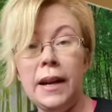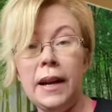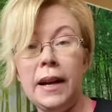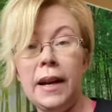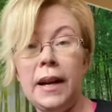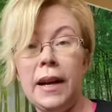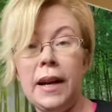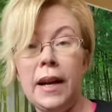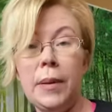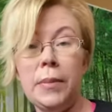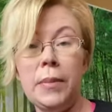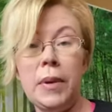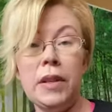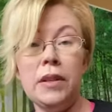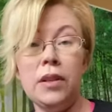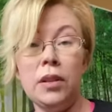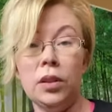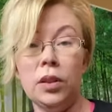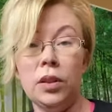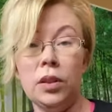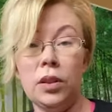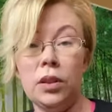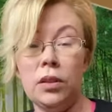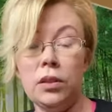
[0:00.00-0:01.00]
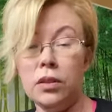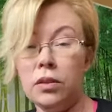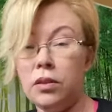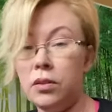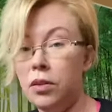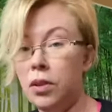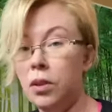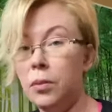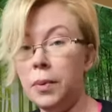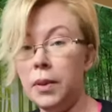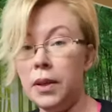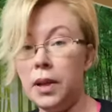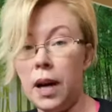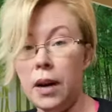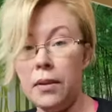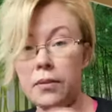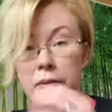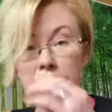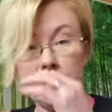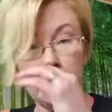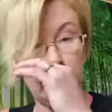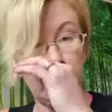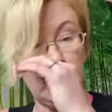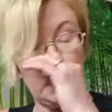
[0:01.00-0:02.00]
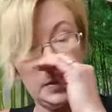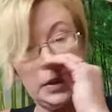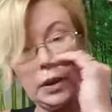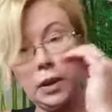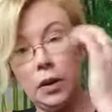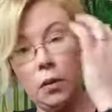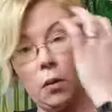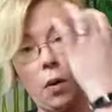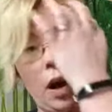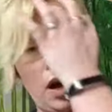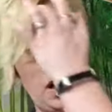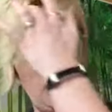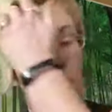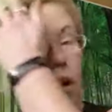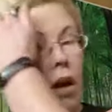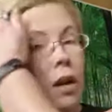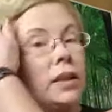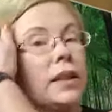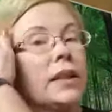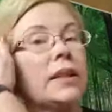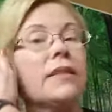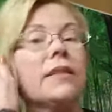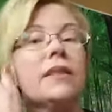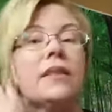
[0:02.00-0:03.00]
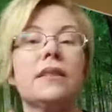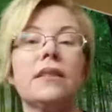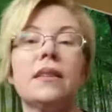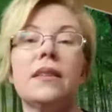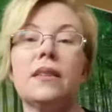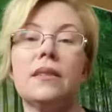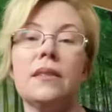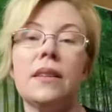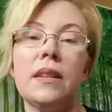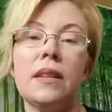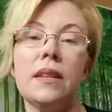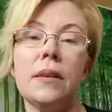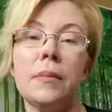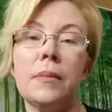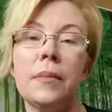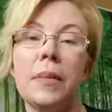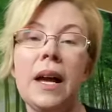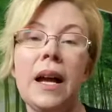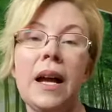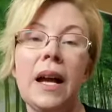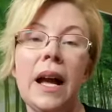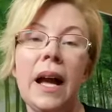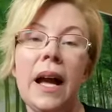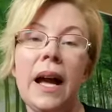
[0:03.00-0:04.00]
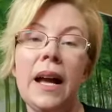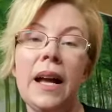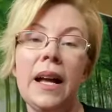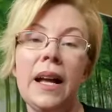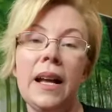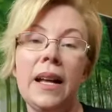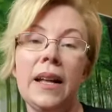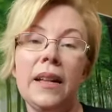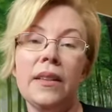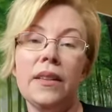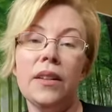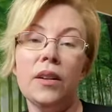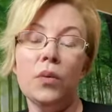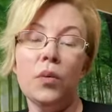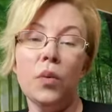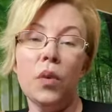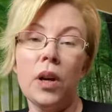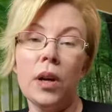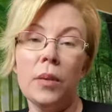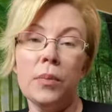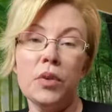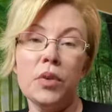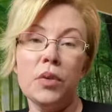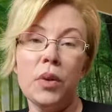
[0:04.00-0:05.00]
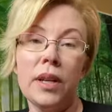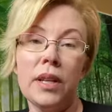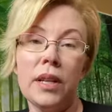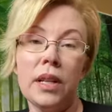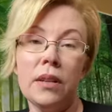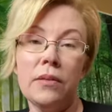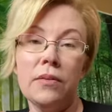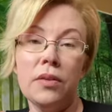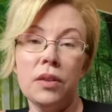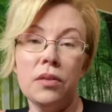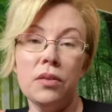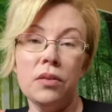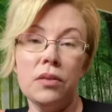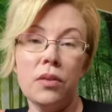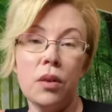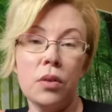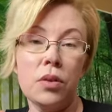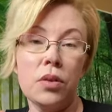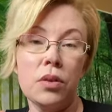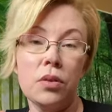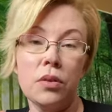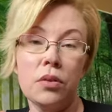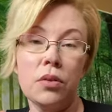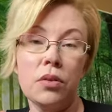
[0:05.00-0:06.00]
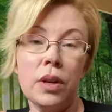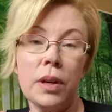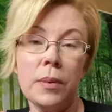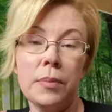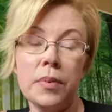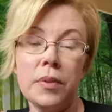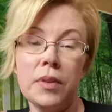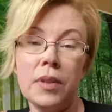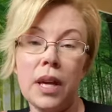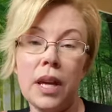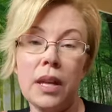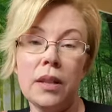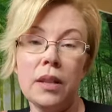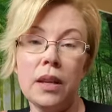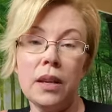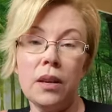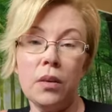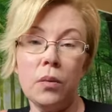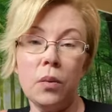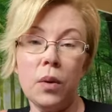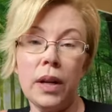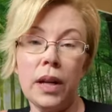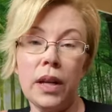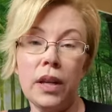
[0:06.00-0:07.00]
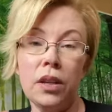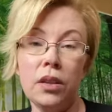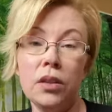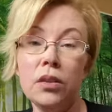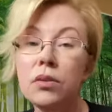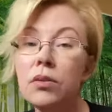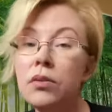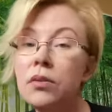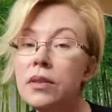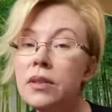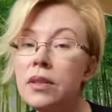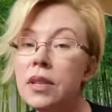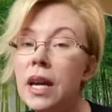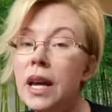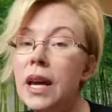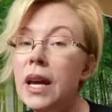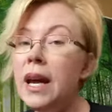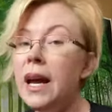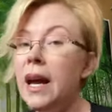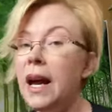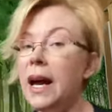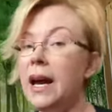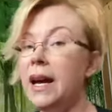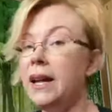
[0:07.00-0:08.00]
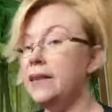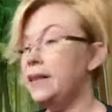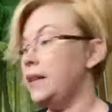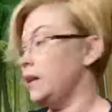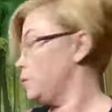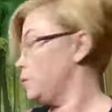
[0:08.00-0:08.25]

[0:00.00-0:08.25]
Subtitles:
They're super comfortable. You can walk long distances in them and they're warm. So I did a few snowshoe trips and they're what I used and they